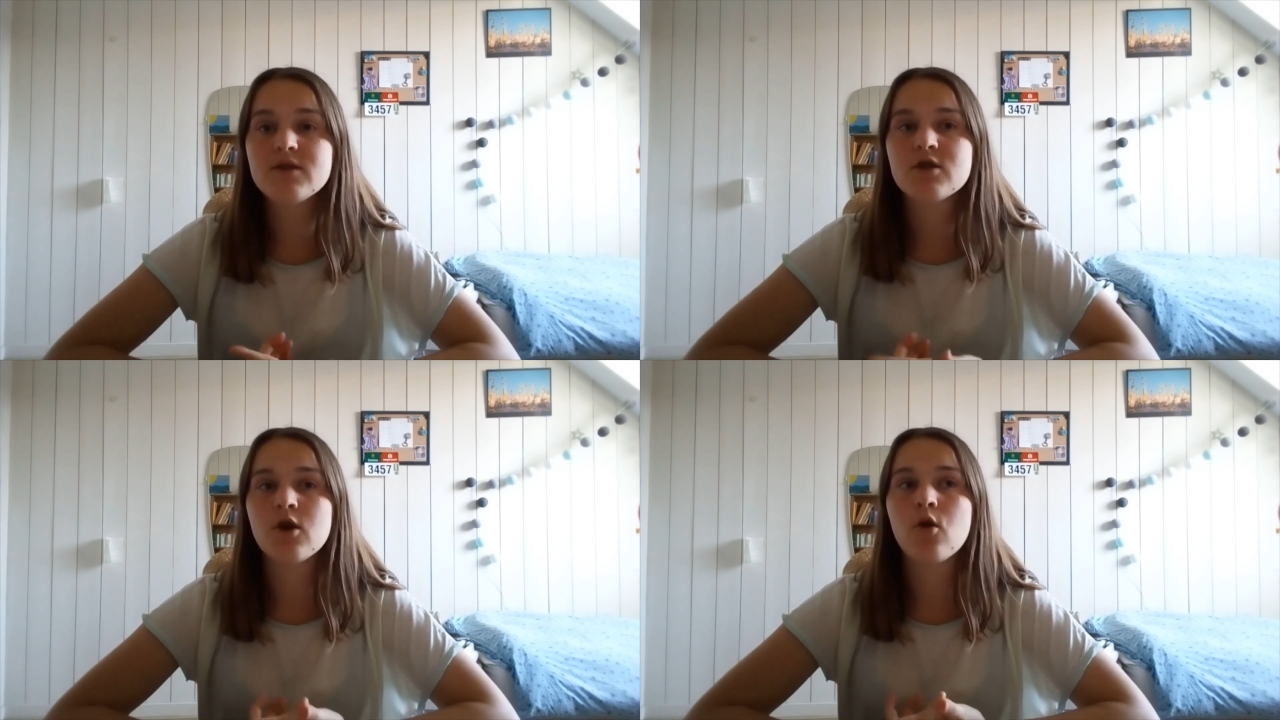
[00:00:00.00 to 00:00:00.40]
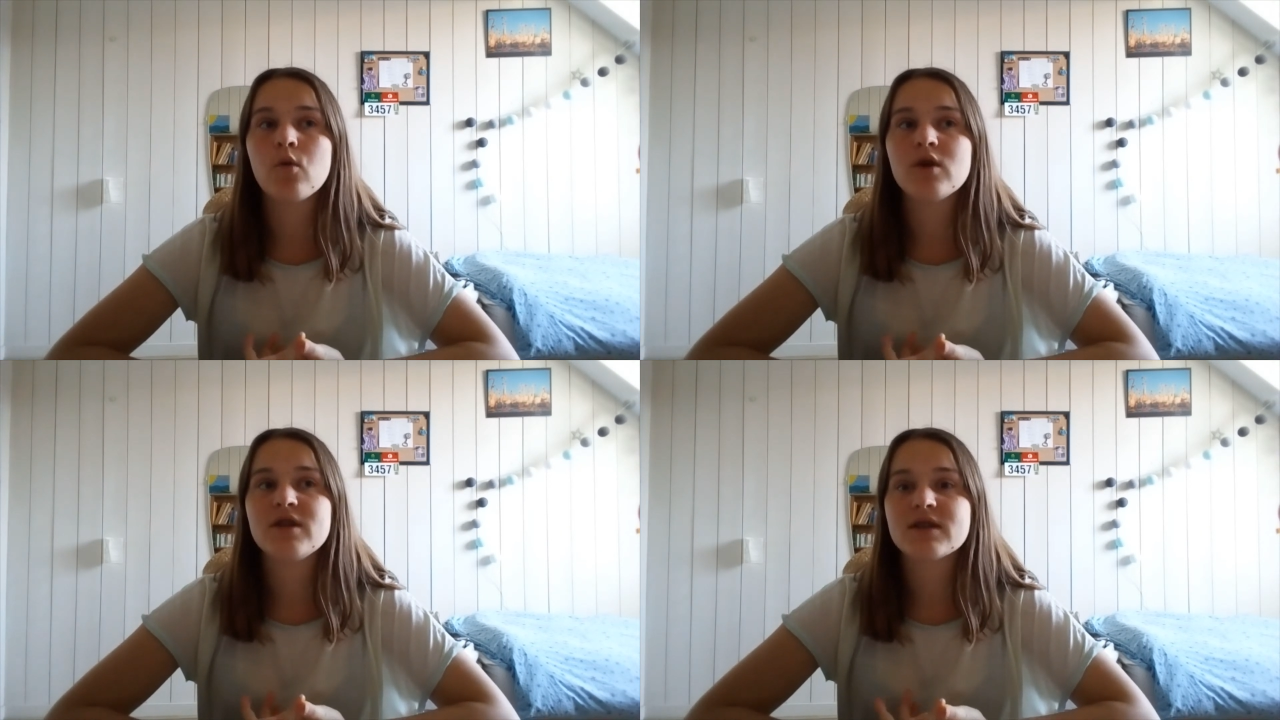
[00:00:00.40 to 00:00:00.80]

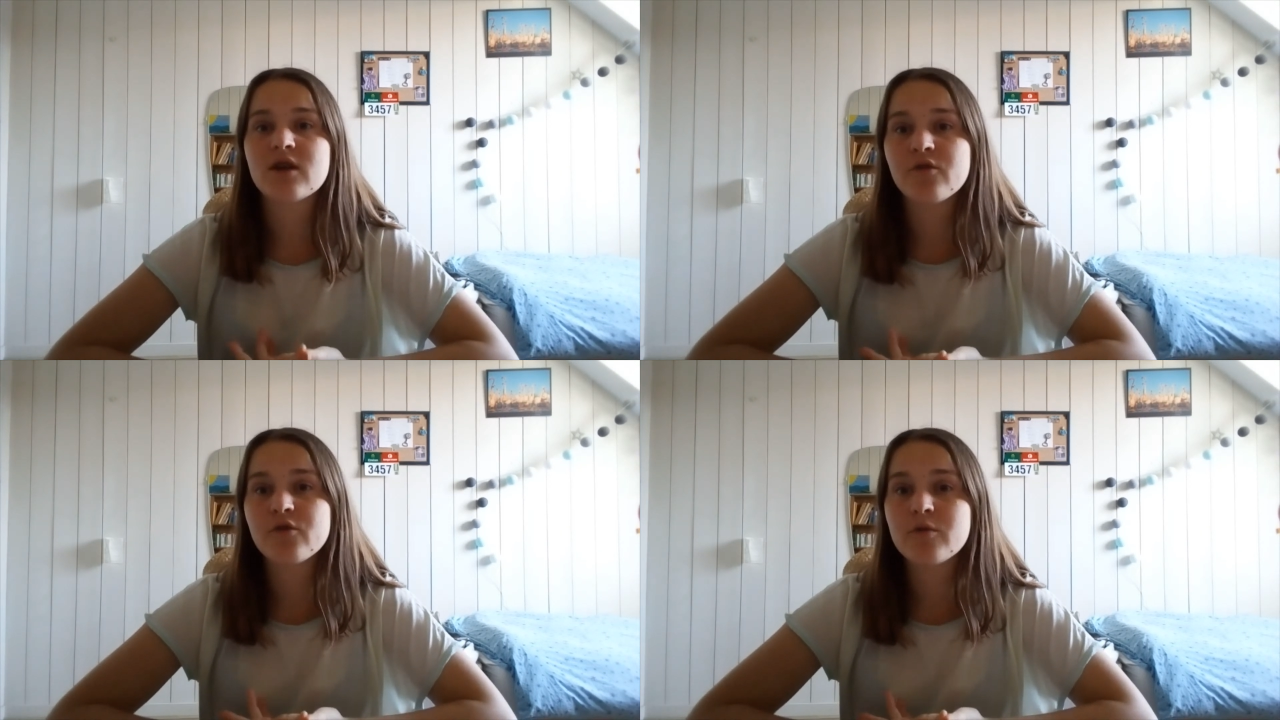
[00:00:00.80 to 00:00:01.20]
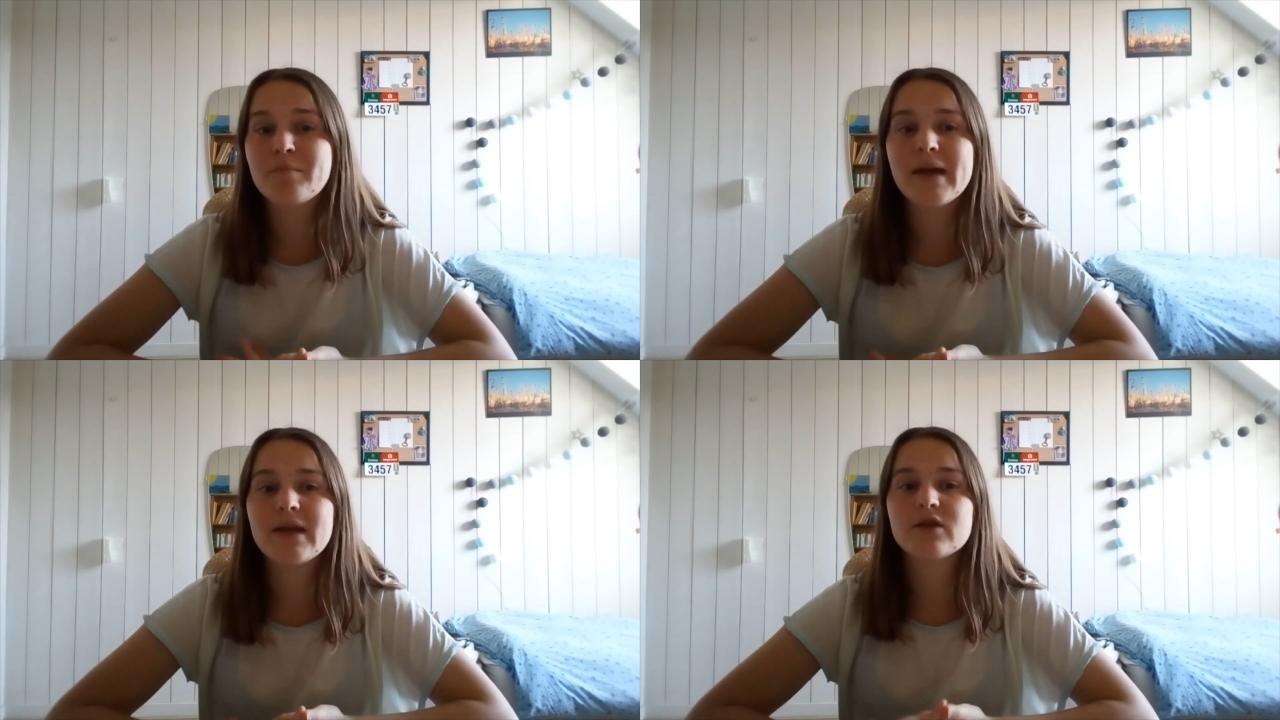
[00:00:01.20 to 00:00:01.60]
so a discovery
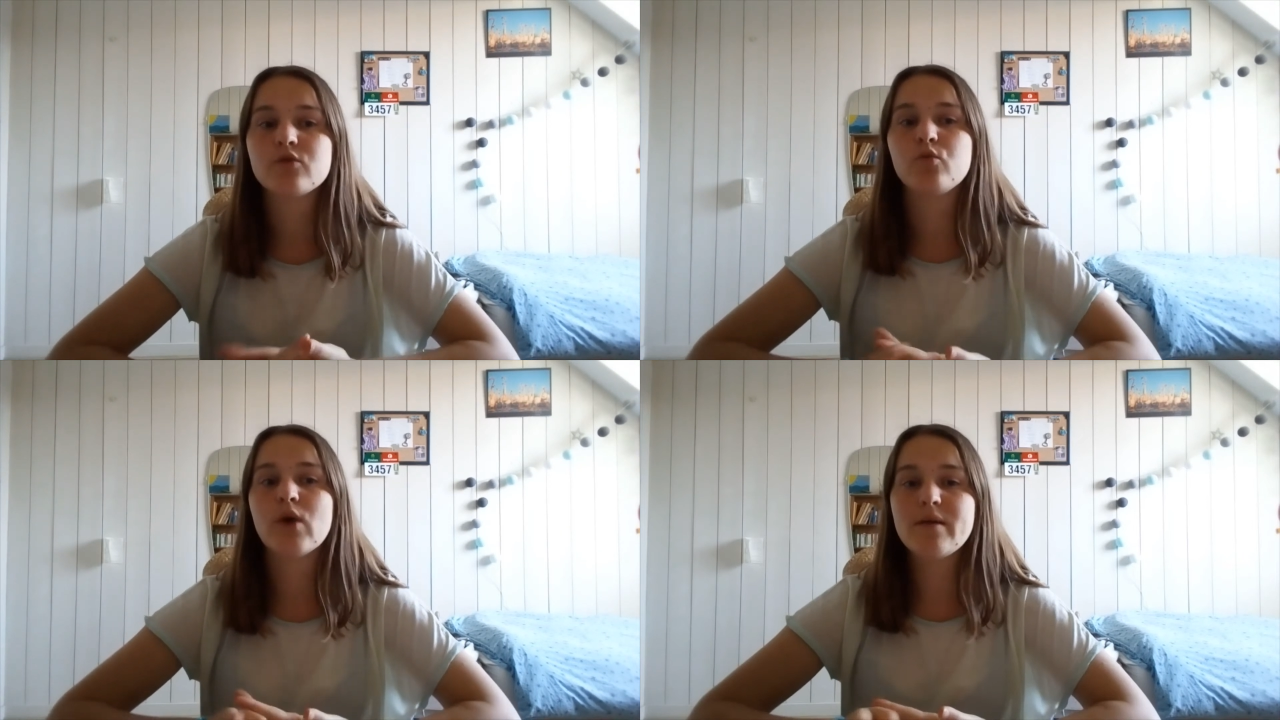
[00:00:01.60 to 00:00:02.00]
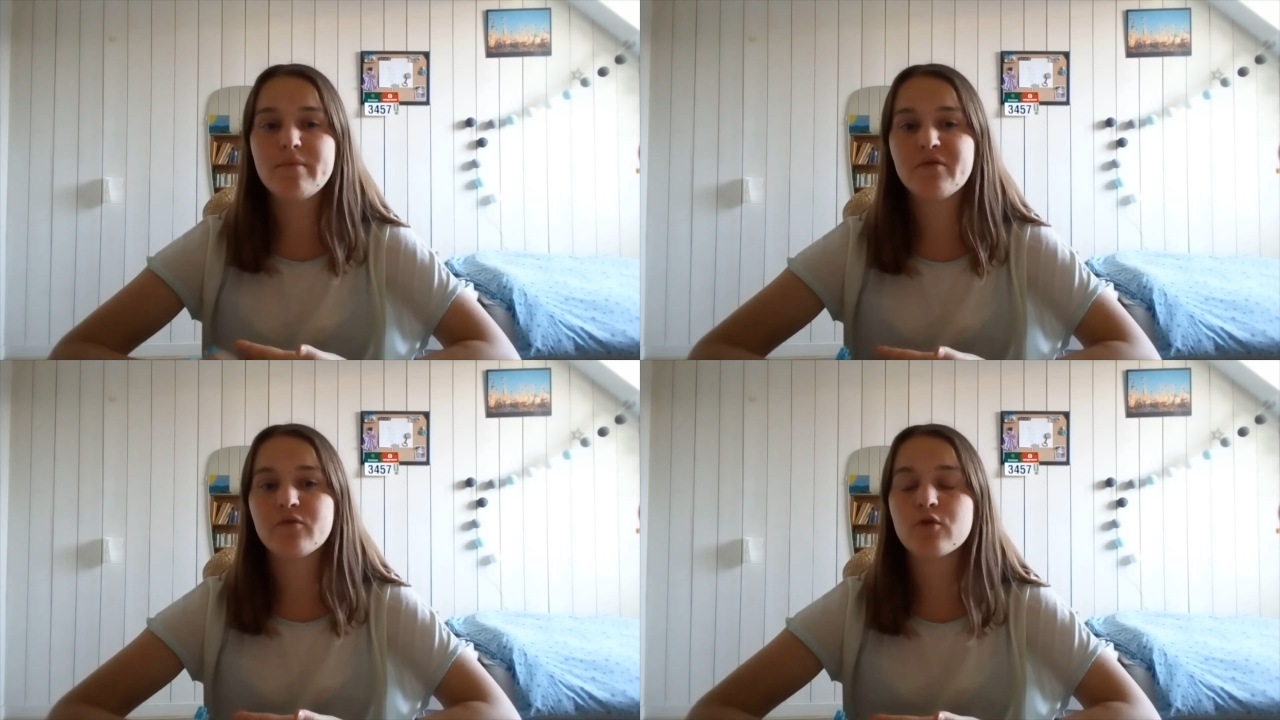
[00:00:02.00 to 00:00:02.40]
made way
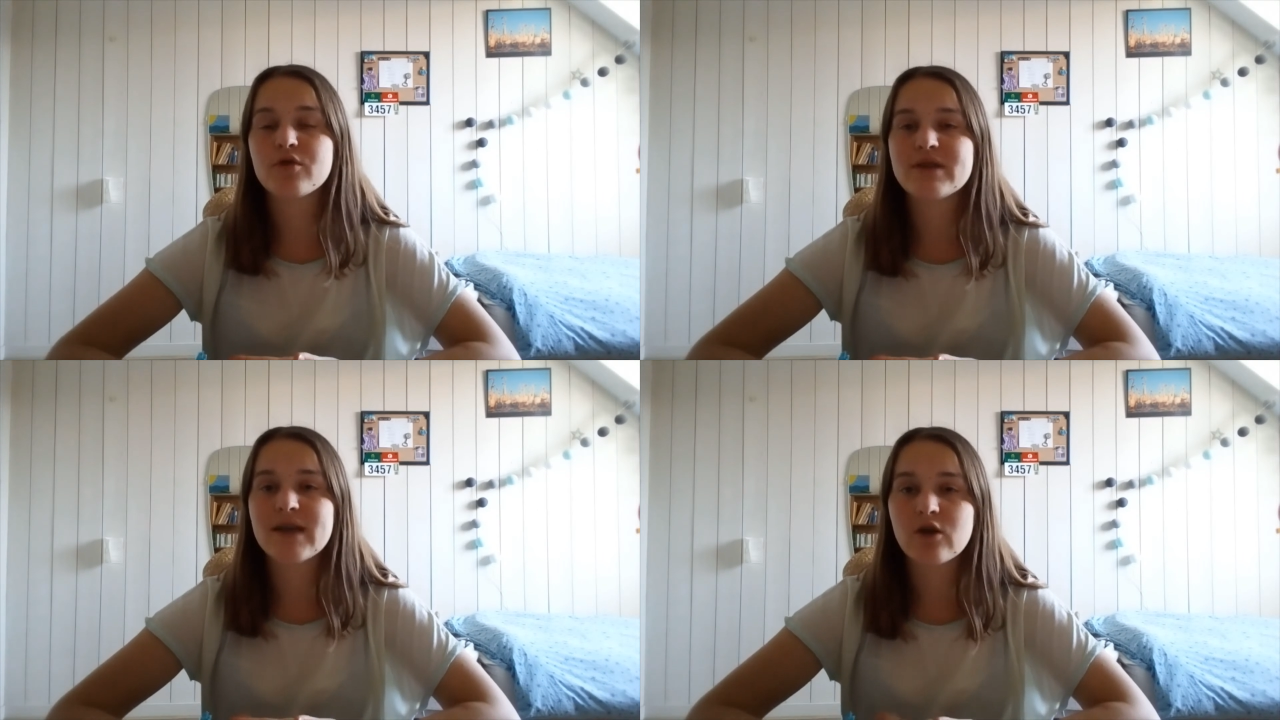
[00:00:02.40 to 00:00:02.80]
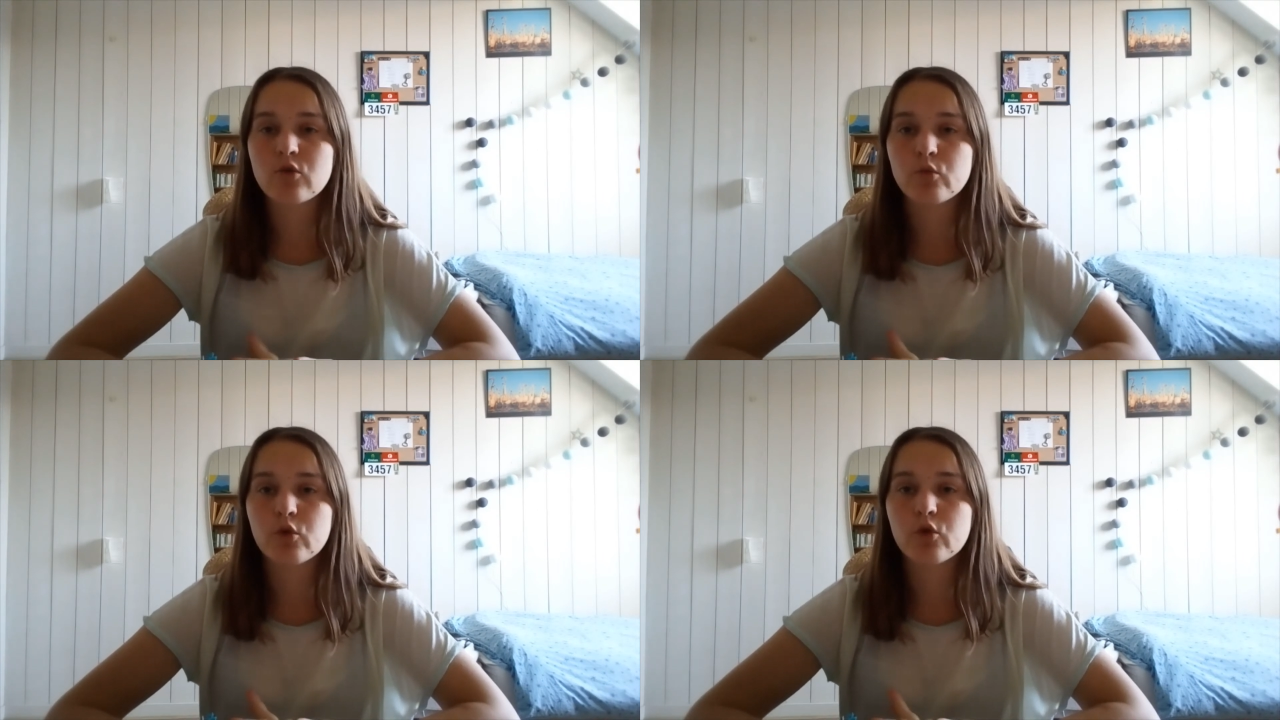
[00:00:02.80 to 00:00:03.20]
before the
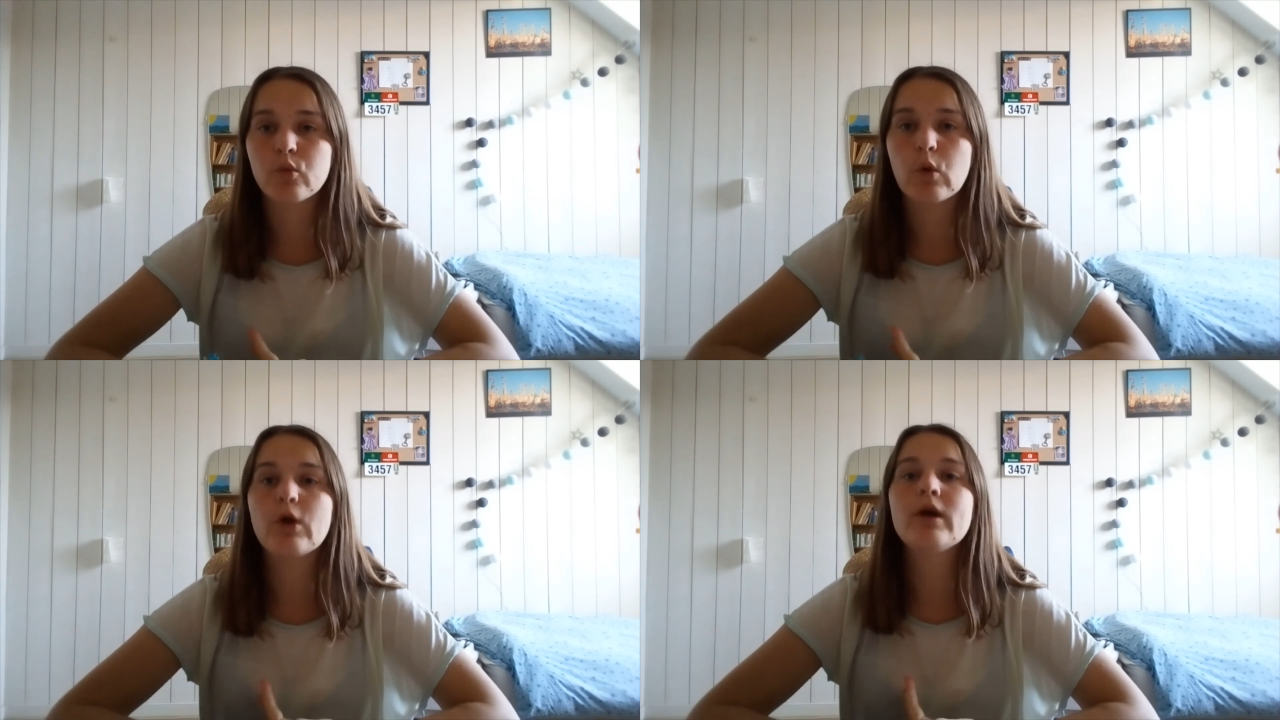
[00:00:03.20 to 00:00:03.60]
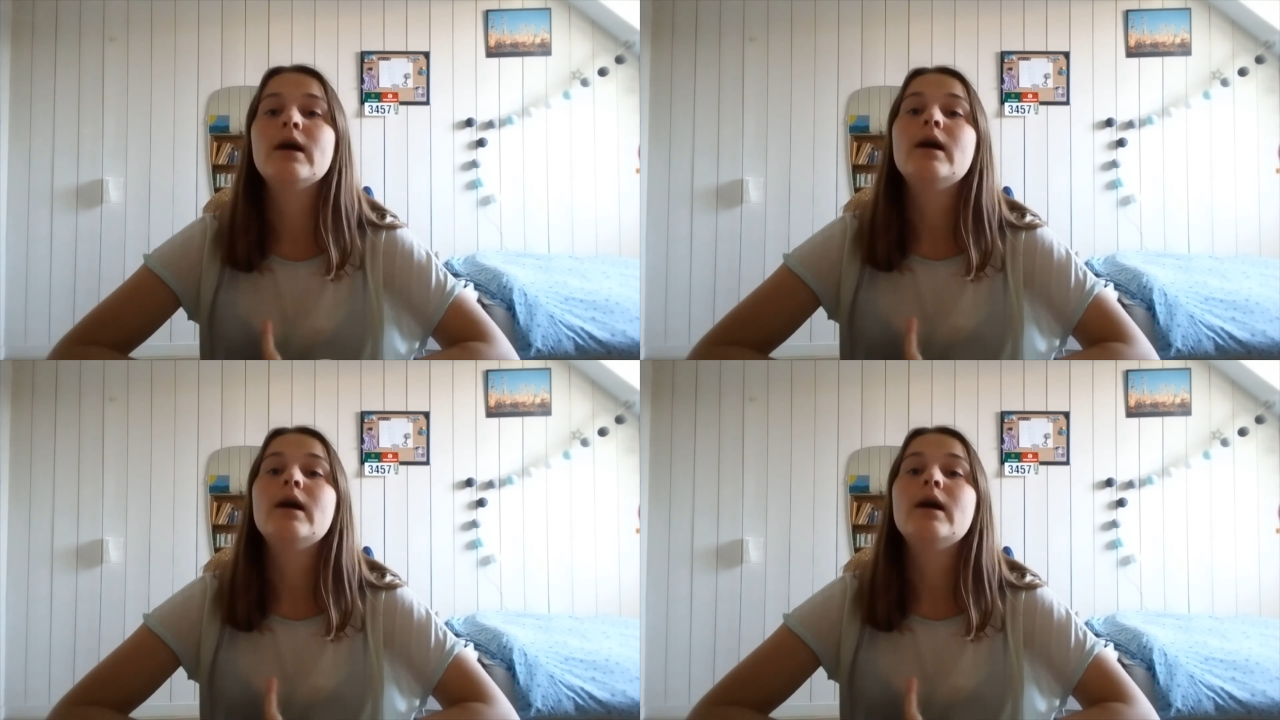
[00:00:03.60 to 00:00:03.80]
Second World War,